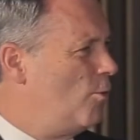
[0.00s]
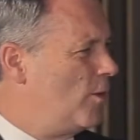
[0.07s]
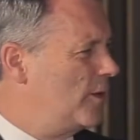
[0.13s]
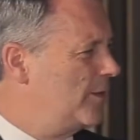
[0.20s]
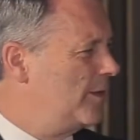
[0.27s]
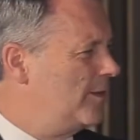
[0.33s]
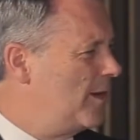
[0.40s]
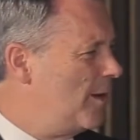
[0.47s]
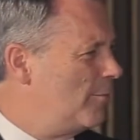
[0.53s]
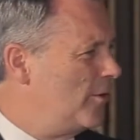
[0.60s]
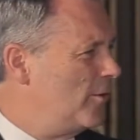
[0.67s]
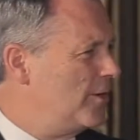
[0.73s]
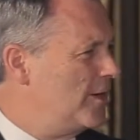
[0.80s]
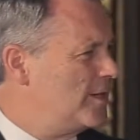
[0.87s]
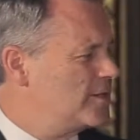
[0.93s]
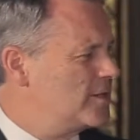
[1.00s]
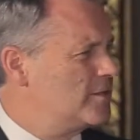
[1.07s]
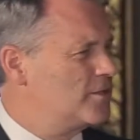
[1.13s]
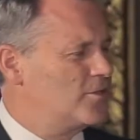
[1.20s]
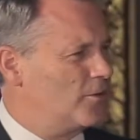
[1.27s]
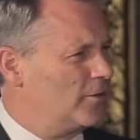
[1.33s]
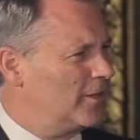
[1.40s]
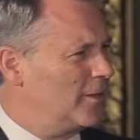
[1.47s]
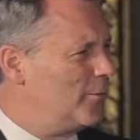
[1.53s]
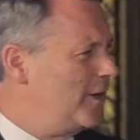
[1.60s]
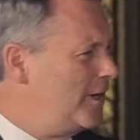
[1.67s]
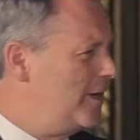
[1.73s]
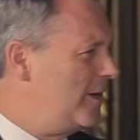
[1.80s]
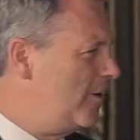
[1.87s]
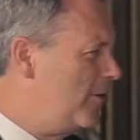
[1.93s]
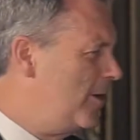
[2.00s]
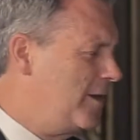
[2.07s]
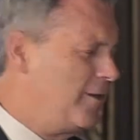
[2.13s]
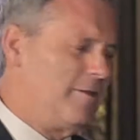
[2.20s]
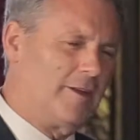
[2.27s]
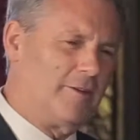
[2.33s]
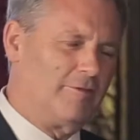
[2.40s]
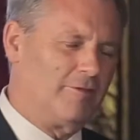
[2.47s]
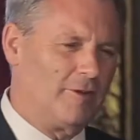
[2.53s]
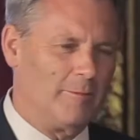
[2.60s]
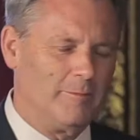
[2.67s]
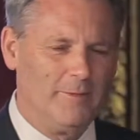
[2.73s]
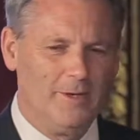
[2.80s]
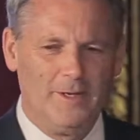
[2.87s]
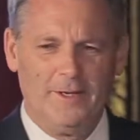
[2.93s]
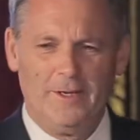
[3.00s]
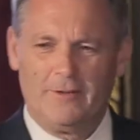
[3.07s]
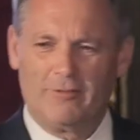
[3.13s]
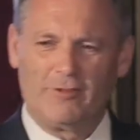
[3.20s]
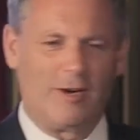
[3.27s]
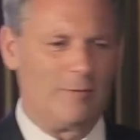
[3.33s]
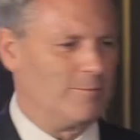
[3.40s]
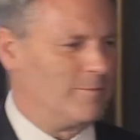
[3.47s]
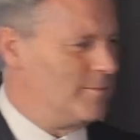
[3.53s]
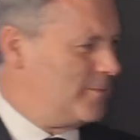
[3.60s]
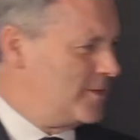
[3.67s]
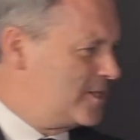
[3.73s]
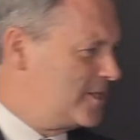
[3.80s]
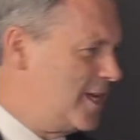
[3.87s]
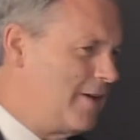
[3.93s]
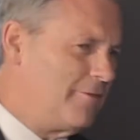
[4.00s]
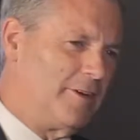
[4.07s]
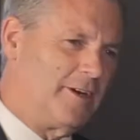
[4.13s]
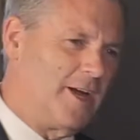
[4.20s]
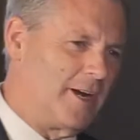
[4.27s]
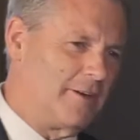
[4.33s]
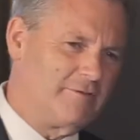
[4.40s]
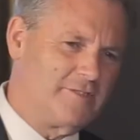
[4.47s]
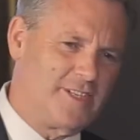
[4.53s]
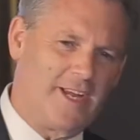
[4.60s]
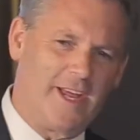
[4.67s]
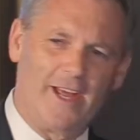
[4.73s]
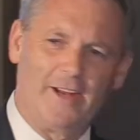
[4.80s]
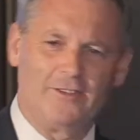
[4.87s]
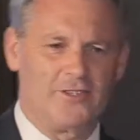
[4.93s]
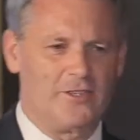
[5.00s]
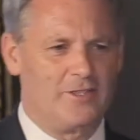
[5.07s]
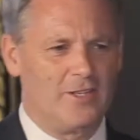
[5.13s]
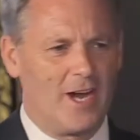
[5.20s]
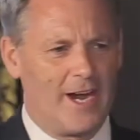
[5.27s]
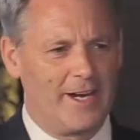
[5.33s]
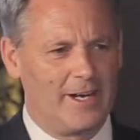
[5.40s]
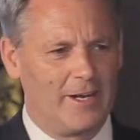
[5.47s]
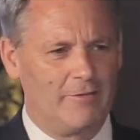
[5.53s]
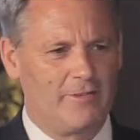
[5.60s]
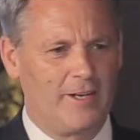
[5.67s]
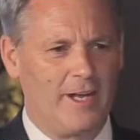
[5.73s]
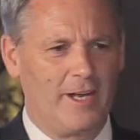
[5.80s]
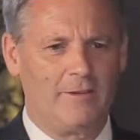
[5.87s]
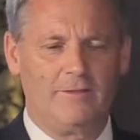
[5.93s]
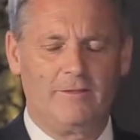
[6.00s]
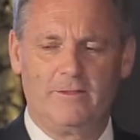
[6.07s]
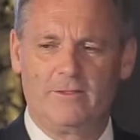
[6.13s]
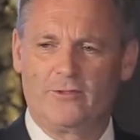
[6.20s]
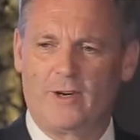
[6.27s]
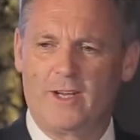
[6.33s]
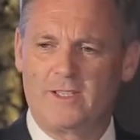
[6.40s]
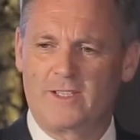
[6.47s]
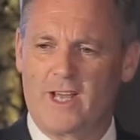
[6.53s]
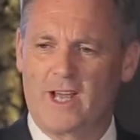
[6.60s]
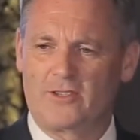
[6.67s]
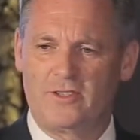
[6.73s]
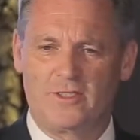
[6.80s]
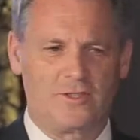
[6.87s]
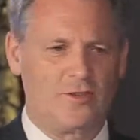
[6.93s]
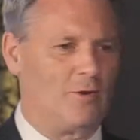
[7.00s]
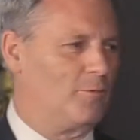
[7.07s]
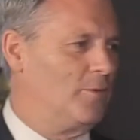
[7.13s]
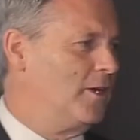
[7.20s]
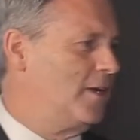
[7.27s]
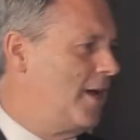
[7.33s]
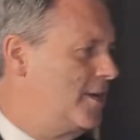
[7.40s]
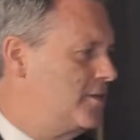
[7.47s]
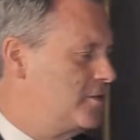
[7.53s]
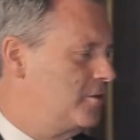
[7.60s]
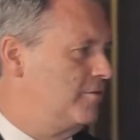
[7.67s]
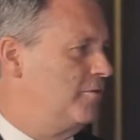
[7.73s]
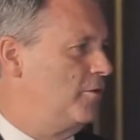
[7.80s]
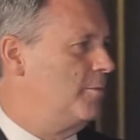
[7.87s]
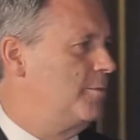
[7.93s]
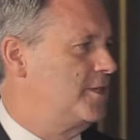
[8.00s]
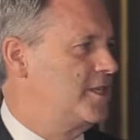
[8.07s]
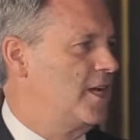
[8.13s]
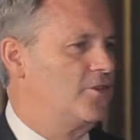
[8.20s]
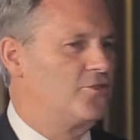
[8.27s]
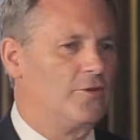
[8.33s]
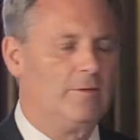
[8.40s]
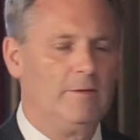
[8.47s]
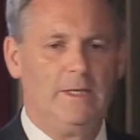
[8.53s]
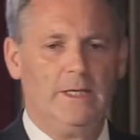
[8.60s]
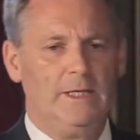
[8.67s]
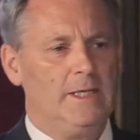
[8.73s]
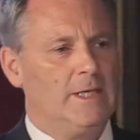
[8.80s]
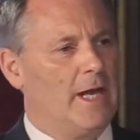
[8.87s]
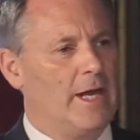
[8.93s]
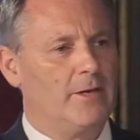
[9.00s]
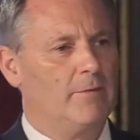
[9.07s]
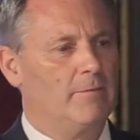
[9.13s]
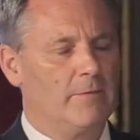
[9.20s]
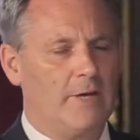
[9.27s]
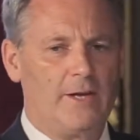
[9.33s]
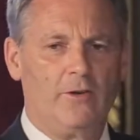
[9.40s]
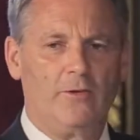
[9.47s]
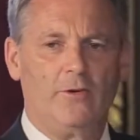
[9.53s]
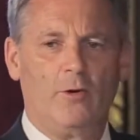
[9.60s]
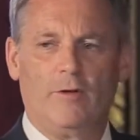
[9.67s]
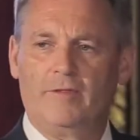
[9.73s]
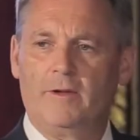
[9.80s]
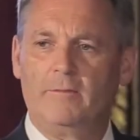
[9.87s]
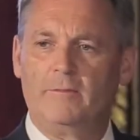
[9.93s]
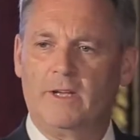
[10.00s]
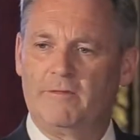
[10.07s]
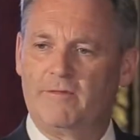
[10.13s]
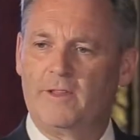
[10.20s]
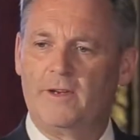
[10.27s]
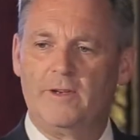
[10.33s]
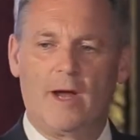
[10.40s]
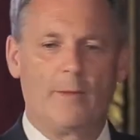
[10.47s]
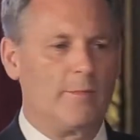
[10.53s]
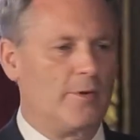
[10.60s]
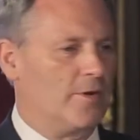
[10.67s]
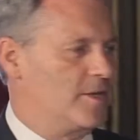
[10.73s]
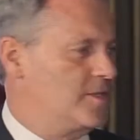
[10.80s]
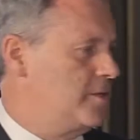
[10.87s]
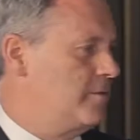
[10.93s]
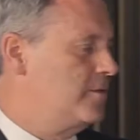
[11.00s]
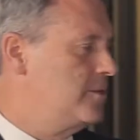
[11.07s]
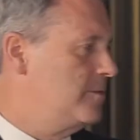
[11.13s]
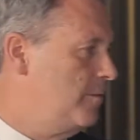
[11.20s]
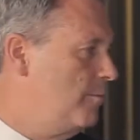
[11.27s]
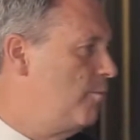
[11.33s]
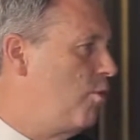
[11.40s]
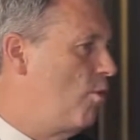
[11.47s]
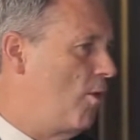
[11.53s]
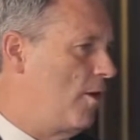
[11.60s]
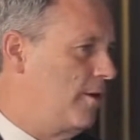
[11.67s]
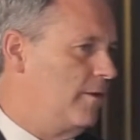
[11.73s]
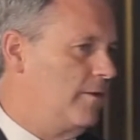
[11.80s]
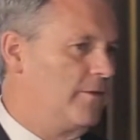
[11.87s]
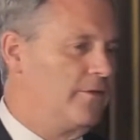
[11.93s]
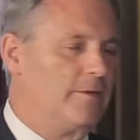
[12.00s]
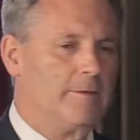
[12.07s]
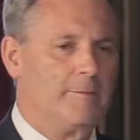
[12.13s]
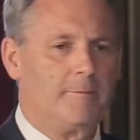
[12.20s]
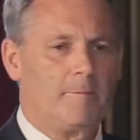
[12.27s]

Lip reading: what the number is, and certainly we hear anything from 7 out of 10 to 9 out of 10 transactions don't realize their full potential. I don't know if the number is as important